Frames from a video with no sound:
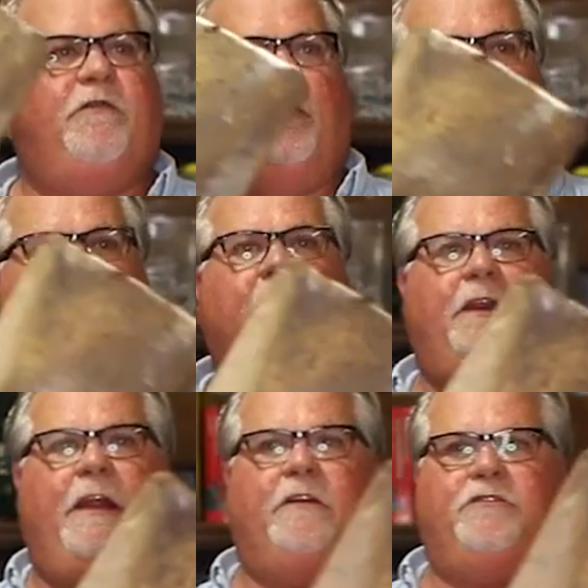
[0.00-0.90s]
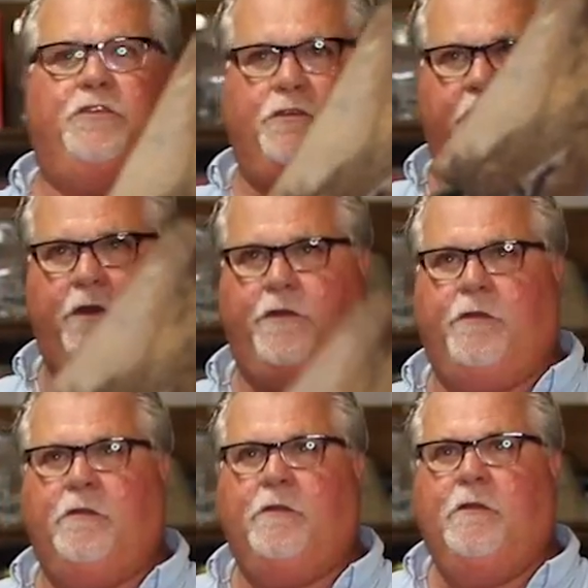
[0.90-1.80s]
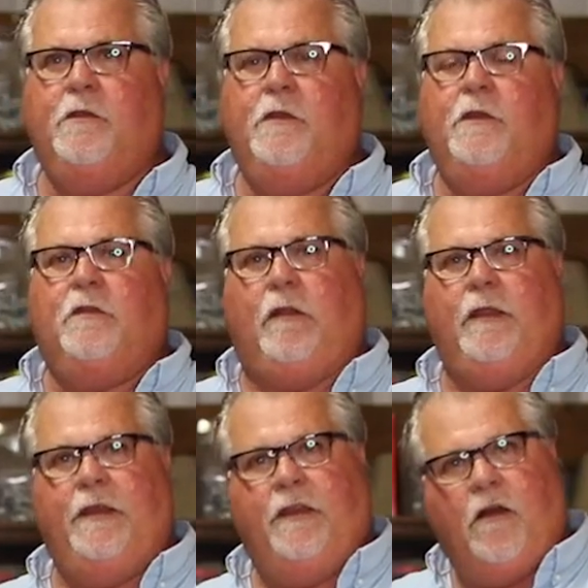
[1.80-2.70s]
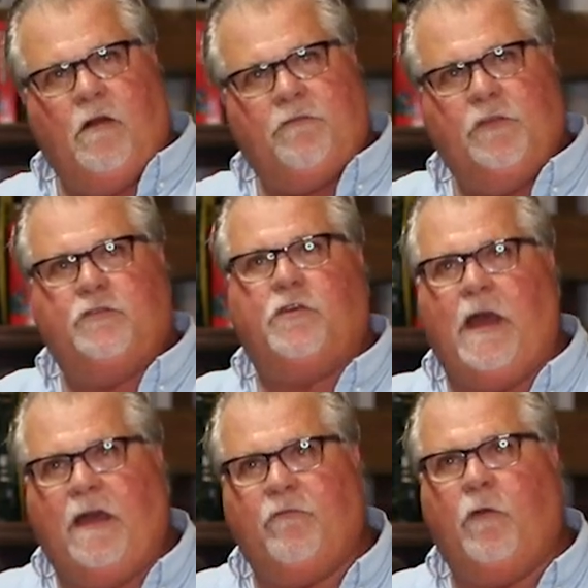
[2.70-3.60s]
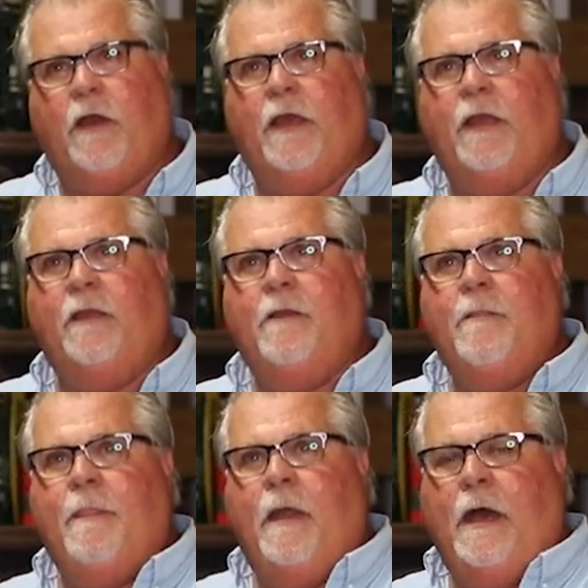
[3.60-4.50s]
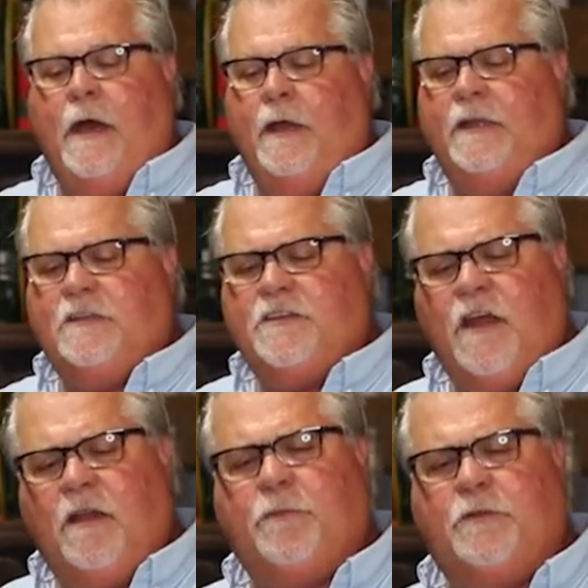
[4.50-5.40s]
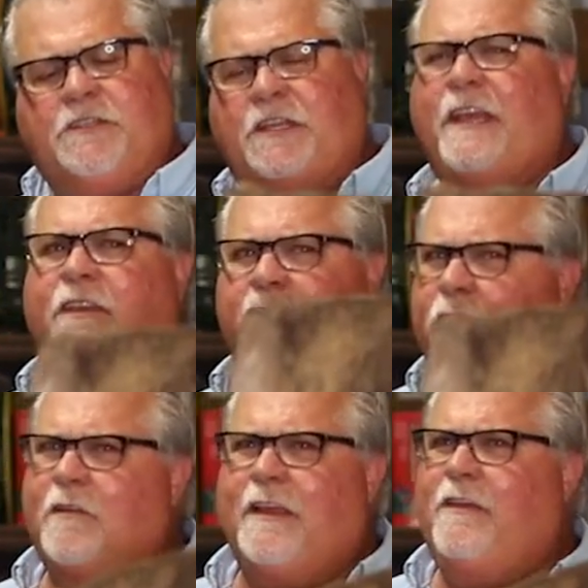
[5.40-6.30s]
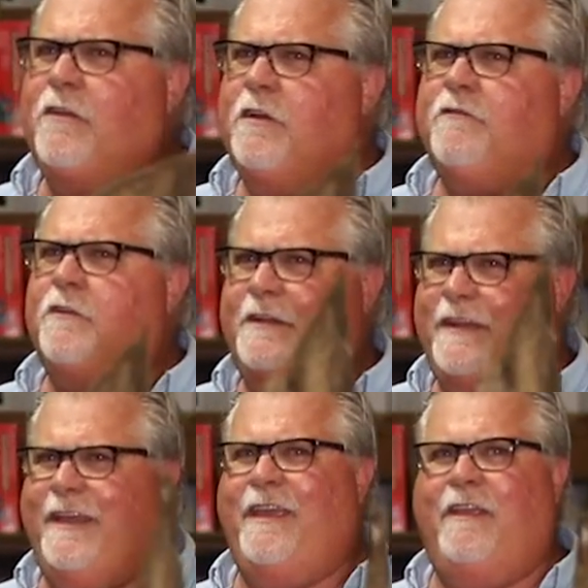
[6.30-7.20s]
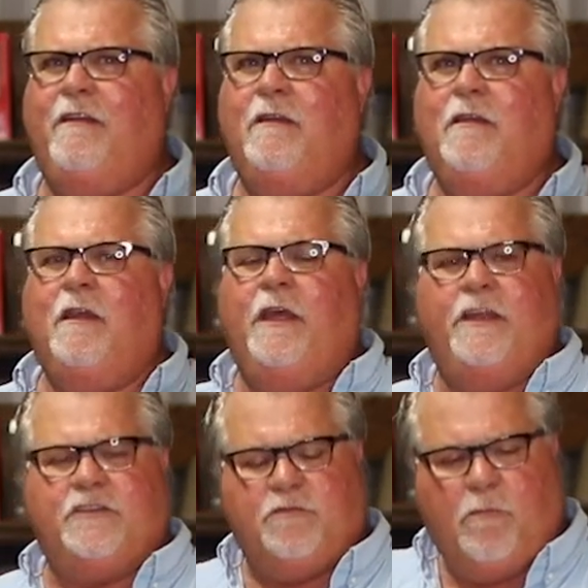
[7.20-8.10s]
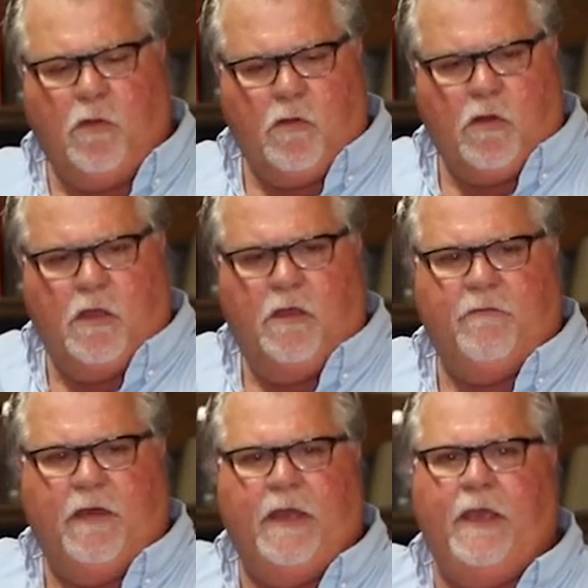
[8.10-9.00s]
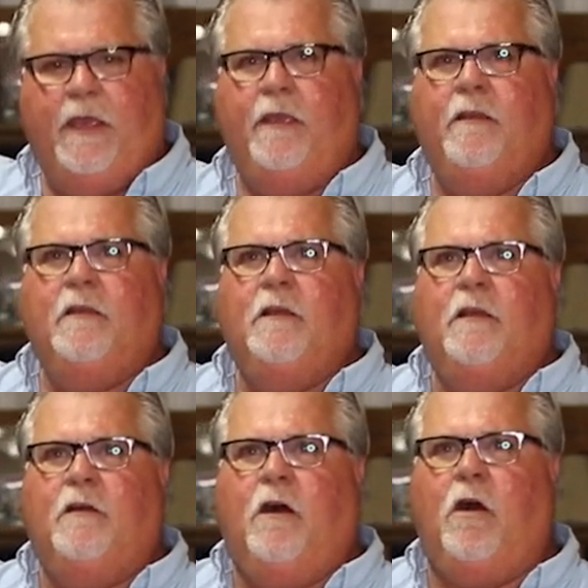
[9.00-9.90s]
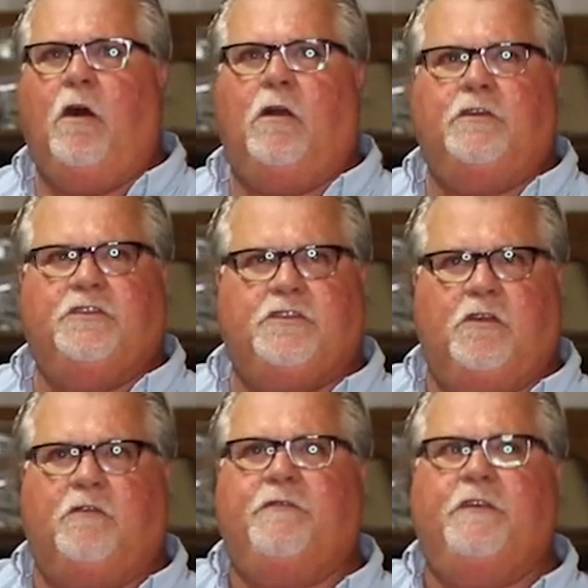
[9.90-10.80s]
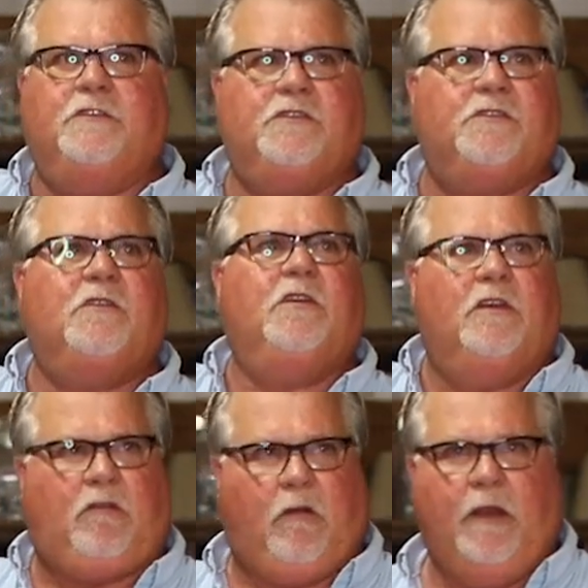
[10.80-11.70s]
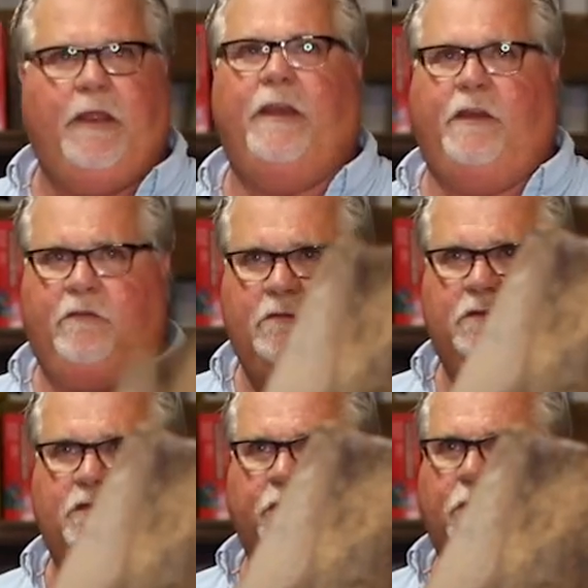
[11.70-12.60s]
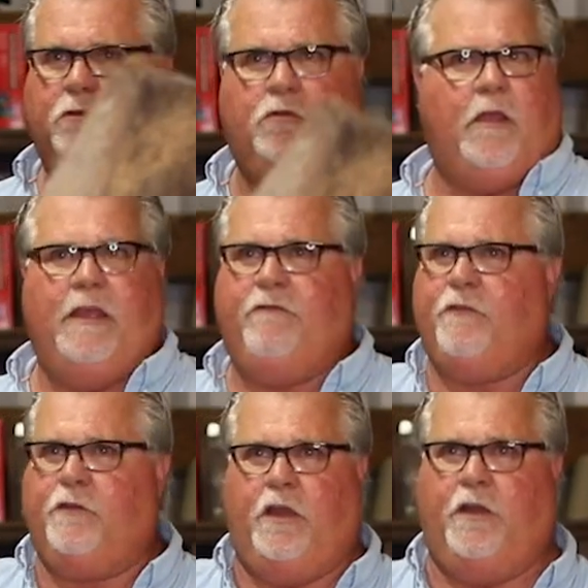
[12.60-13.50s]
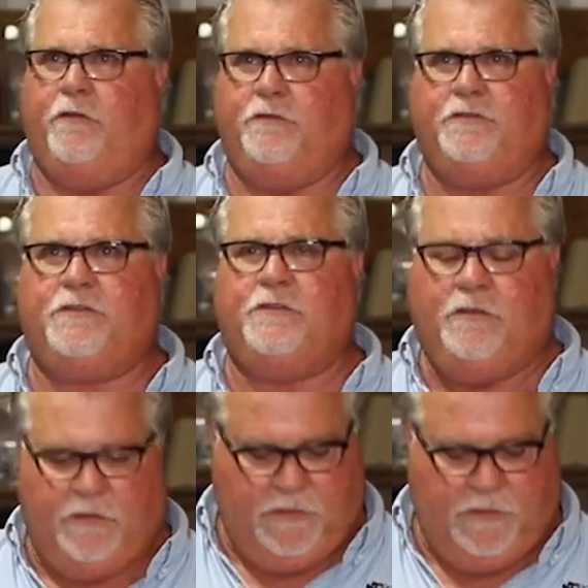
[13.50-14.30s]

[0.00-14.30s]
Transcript: for cleaning out your gutter, cleaning off your driveway, uh, it's not particularly good for digging. It's more of a hard surface cleaning tool, great for gutters.